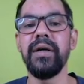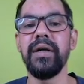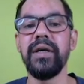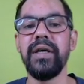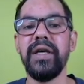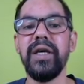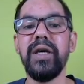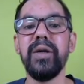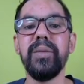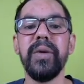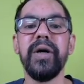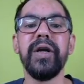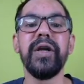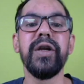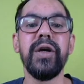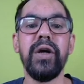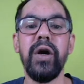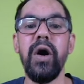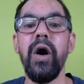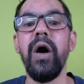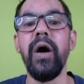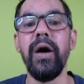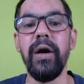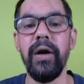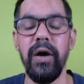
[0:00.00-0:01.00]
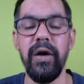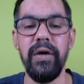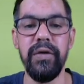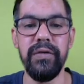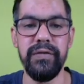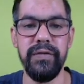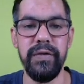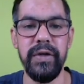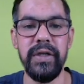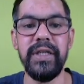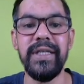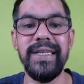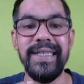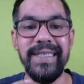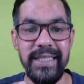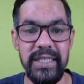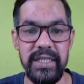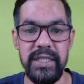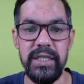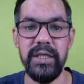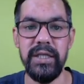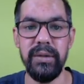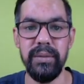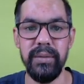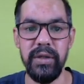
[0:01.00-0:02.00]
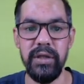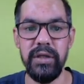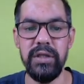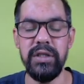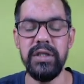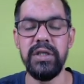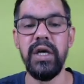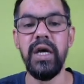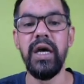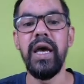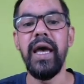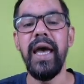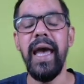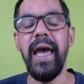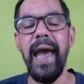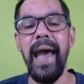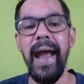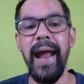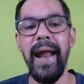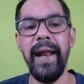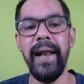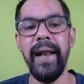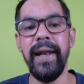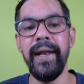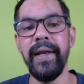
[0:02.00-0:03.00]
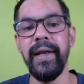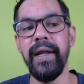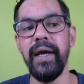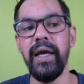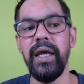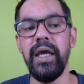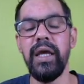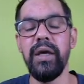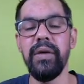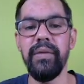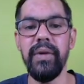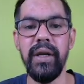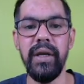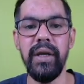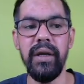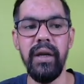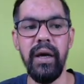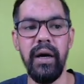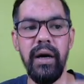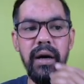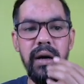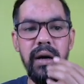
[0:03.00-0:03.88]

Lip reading: keep a record of their customers, and even